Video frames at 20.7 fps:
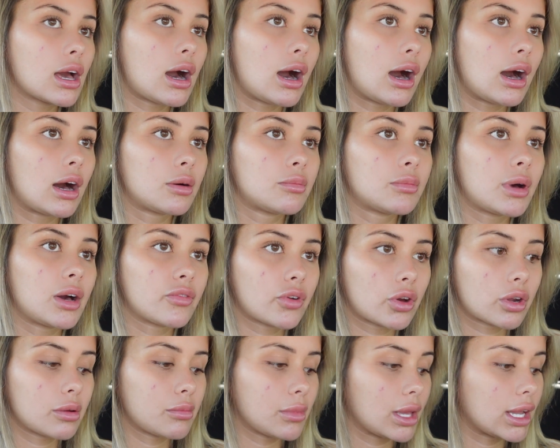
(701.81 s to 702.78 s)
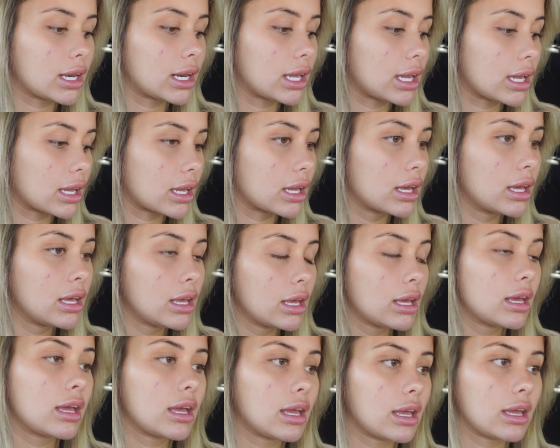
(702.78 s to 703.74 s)
I've got a meeting
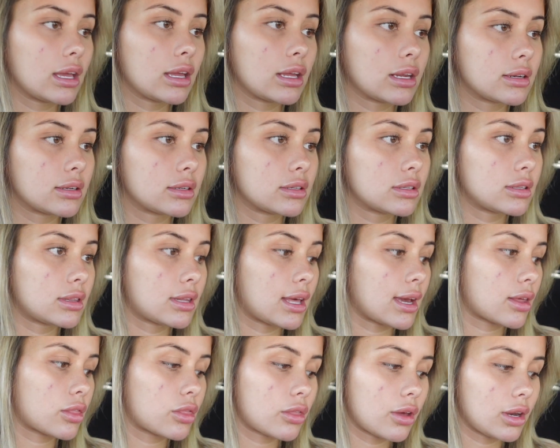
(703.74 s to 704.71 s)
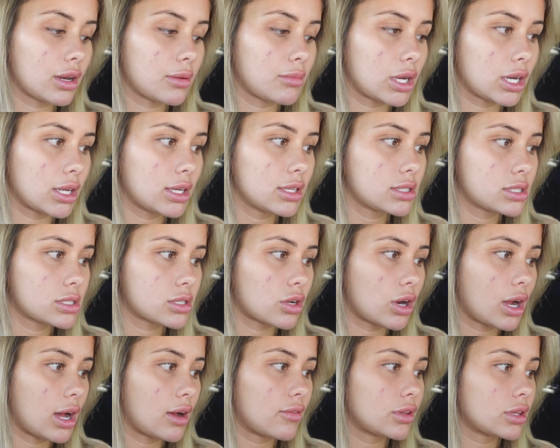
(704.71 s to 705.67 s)
in like 30 minutes, so
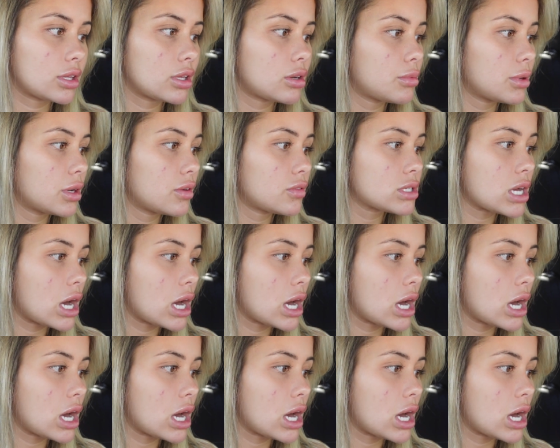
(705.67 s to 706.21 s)
I have a little bit of